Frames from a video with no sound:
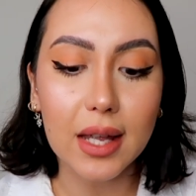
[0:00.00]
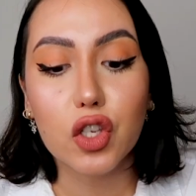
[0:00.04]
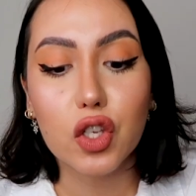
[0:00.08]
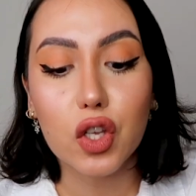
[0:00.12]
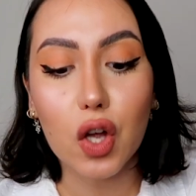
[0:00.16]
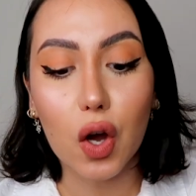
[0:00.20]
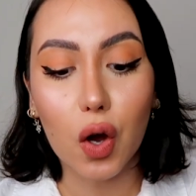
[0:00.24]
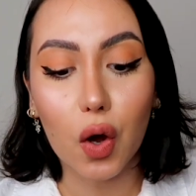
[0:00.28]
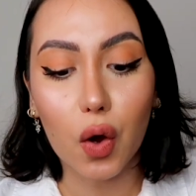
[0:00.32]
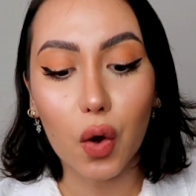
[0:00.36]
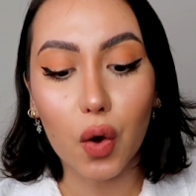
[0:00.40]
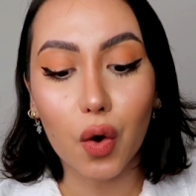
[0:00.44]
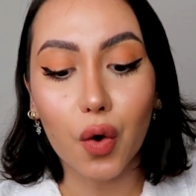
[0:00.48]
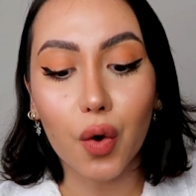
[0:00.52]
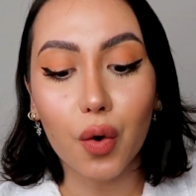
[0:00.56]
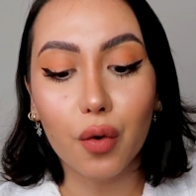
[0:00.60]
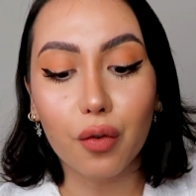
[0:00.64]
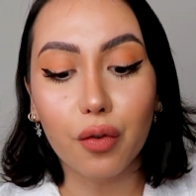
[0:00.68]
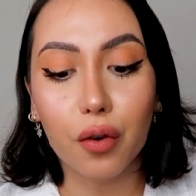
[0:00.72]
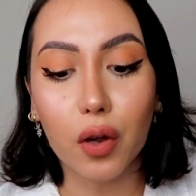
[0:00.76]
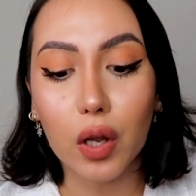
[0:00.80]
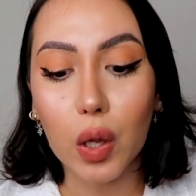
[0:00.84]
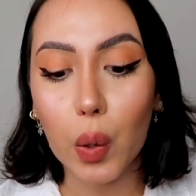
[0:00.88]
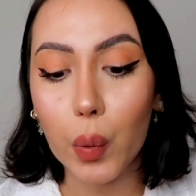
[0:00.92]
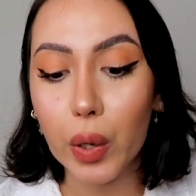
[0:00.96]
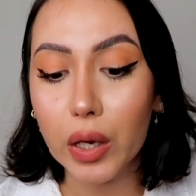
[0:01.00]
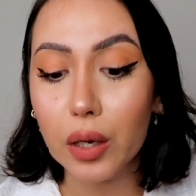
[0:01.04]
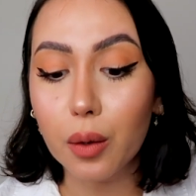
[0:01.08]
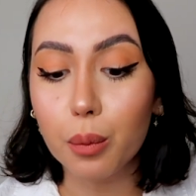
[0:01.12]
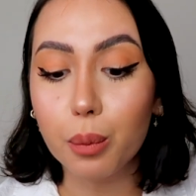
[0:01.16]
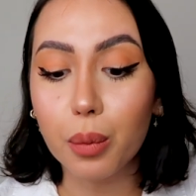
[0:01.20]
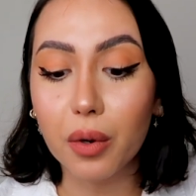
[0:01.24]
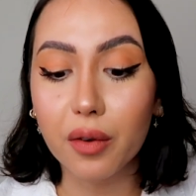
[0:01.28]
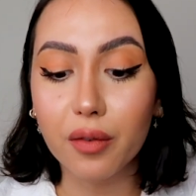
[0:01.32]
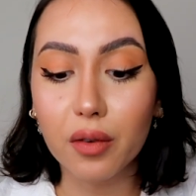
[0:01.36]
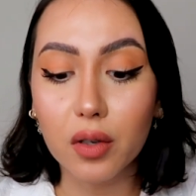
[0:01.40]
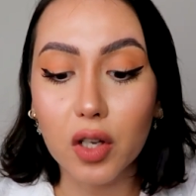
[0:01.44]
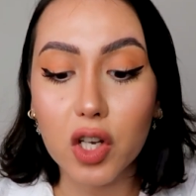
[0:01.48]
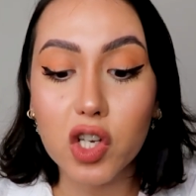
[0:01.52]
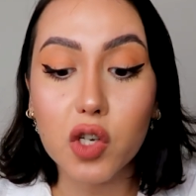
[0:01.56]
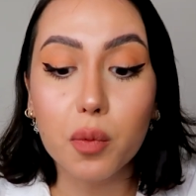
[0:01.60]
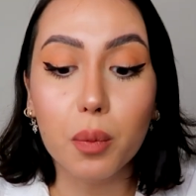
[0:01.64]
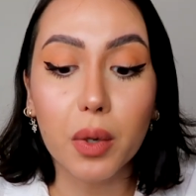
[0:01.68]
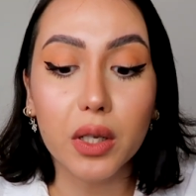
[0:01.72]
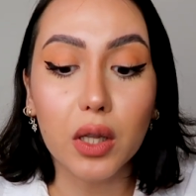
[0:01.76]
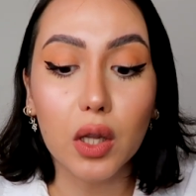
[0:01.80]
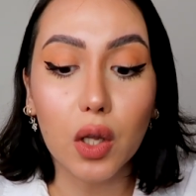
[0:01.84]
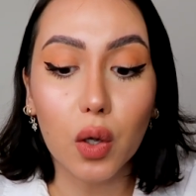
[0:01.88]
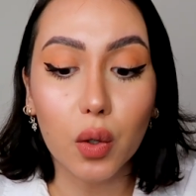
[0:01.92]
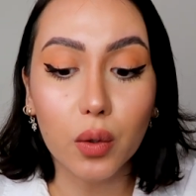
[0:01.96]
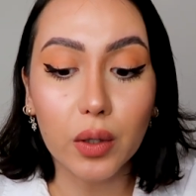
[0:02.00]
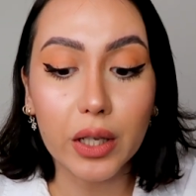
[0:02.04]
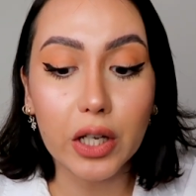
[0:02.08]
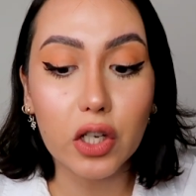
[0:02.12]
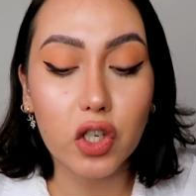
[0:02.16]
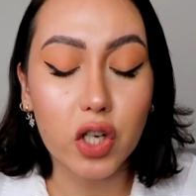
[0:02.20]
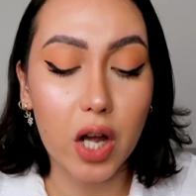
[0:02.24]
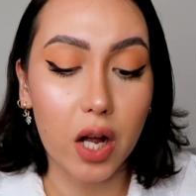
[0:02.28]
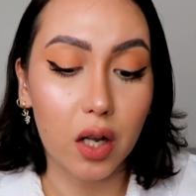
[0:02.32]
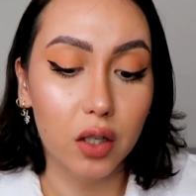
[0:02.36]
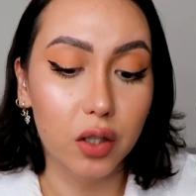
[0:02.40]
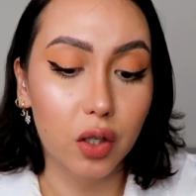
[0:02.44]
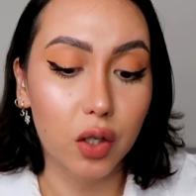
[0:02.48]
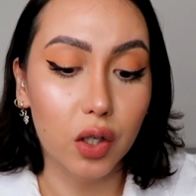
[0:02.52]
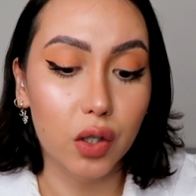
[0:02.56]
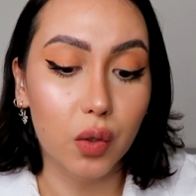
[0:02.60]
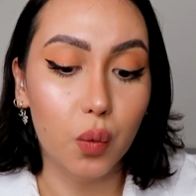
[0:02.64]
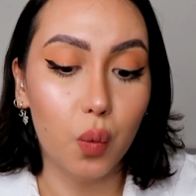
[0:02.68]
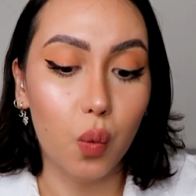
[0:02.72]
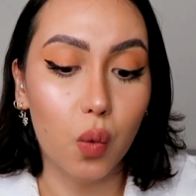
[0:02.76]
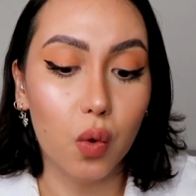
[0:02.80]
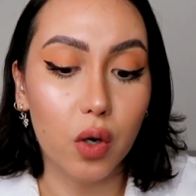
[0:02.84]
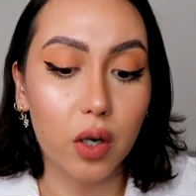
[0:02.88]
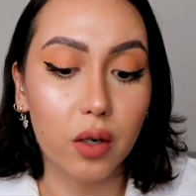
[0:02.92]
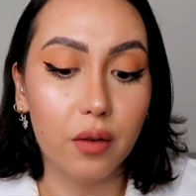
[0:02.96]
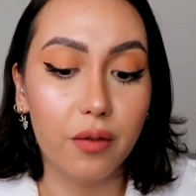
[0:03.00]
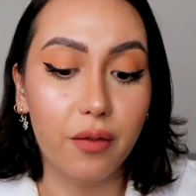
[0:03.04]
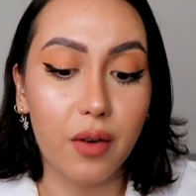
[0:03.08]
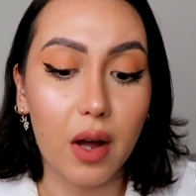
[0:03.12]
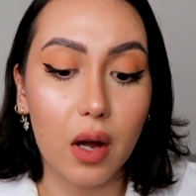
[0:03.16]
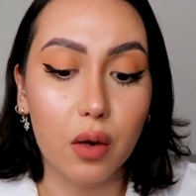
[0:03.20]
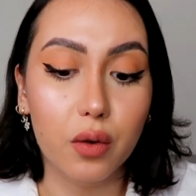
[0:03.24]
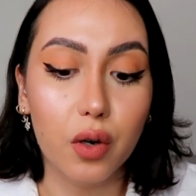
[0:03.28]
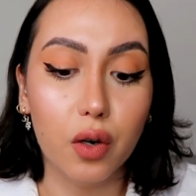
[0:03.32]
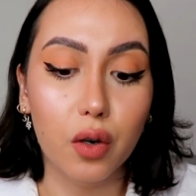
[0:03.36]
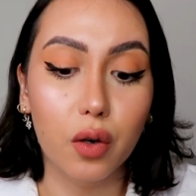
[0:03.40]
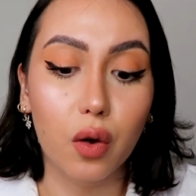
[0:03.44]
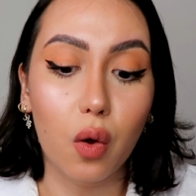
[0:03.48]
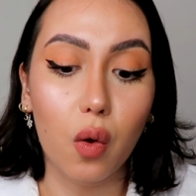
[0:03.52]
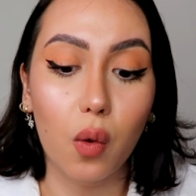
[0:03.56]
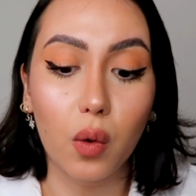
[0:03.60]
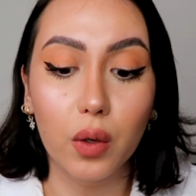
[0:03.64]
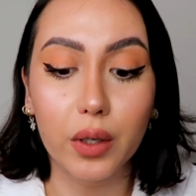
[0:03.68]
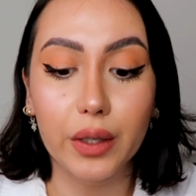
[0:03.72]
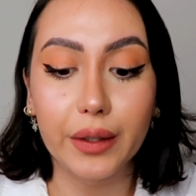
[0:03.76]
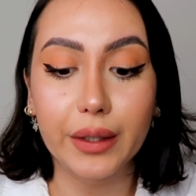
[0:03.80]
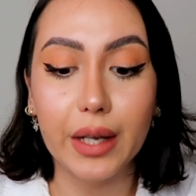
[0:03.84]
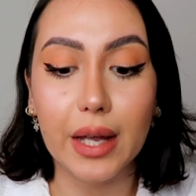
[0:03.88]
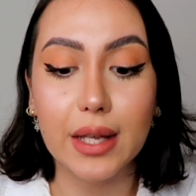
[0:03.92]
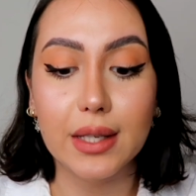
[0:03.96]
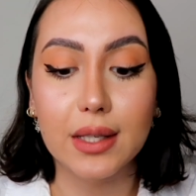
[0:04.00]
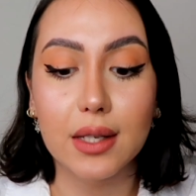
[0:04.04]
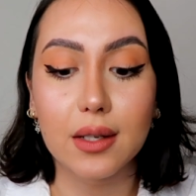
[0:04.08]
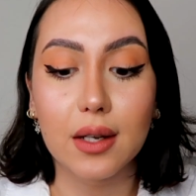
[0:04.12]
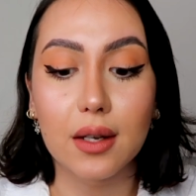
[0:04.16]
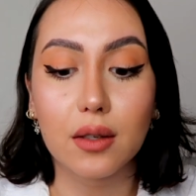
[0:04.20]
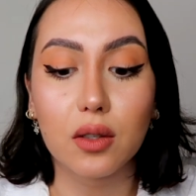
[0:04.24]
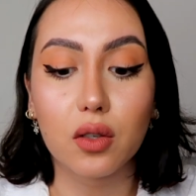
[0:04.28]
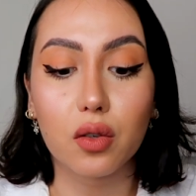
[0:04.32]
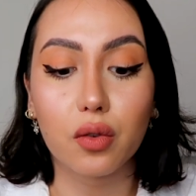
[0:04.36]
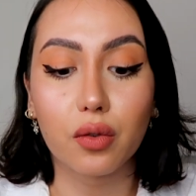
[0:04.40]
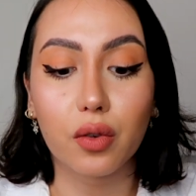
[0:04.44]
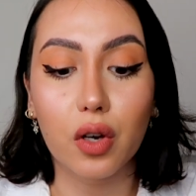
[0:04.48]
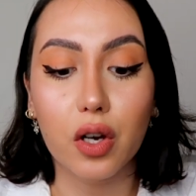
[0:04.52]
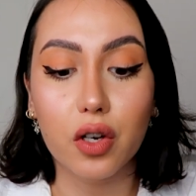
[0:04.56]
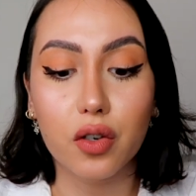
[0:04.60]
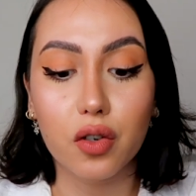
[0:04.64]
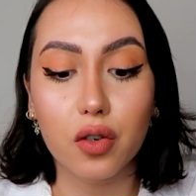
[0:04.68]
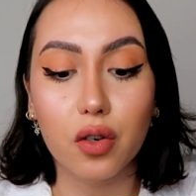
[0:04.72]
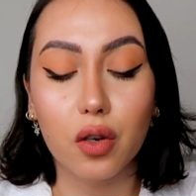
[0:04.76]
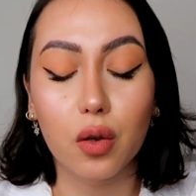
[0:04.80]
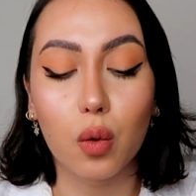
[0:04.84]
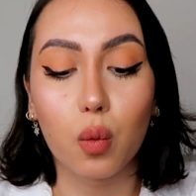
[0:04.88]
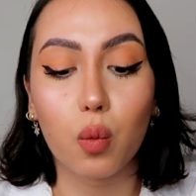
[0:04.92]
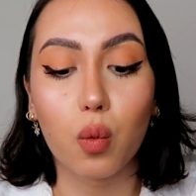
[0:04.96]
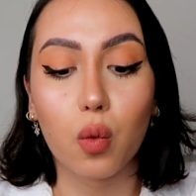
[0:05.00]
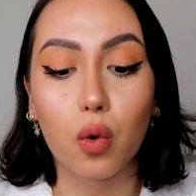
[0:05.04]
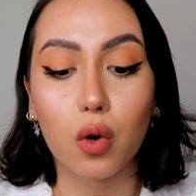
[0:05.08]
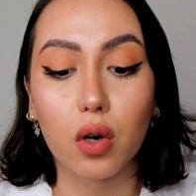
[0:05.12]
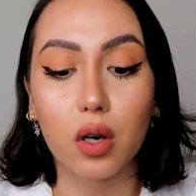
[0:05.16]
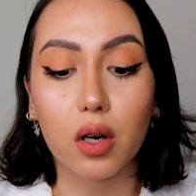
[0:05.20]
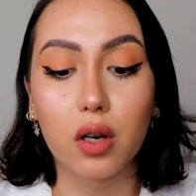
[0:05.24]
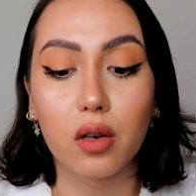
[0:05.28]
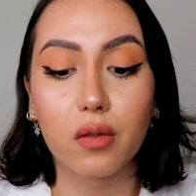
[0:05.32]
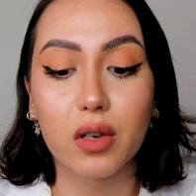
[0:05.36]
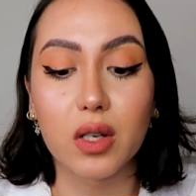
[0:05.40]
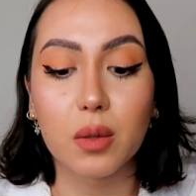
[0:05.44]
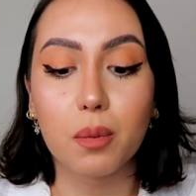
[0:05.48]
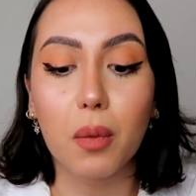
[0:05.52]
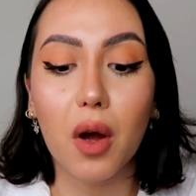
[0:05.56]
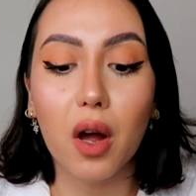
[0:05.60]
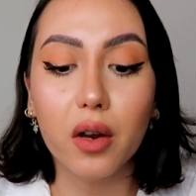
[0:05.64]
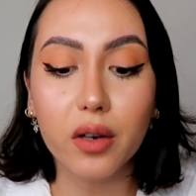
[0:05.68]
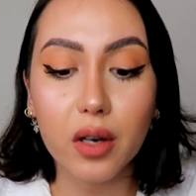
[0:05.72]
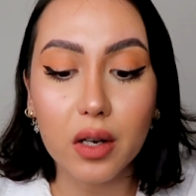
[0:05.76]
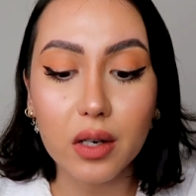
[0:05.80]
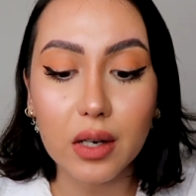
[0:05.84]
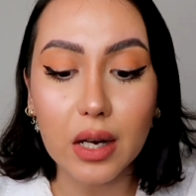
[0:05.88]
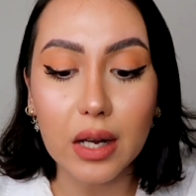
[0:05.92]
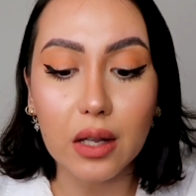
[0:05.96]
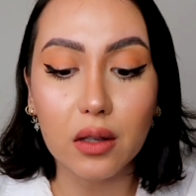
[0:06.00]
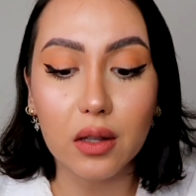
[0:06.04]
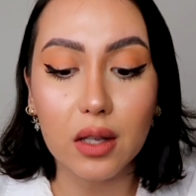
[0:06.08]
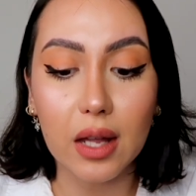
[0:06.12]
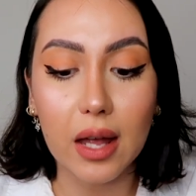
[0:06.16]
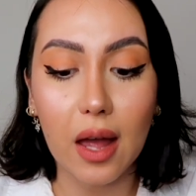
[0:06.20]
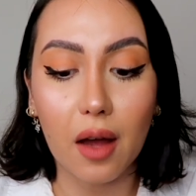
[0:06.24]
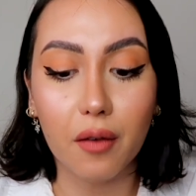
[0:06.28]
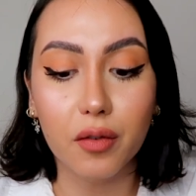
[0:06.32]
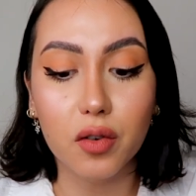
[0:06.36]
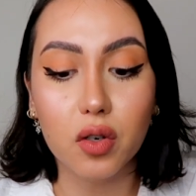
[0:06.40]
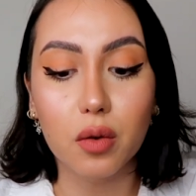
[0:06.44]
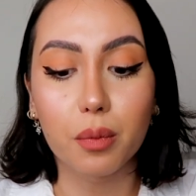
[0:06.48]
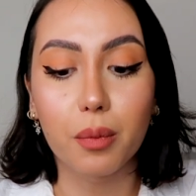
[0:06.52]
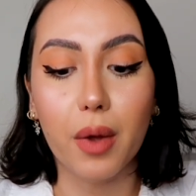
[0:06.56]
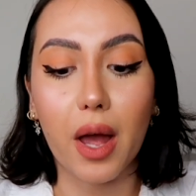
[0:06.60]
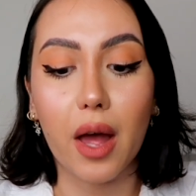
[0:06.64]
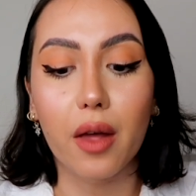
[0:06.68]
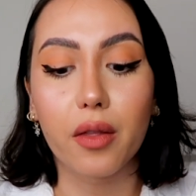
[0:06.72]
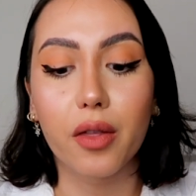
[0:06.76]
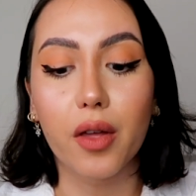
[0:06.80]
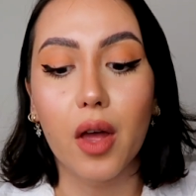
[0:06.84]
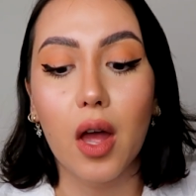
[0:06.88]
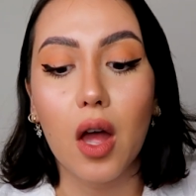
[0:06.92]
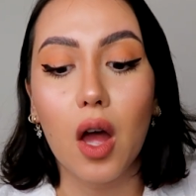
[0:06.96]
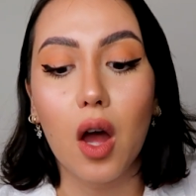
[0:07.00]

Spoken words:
So following a privileged but lonely childhood, Ward found her calling as an international war correspondent in the aftermath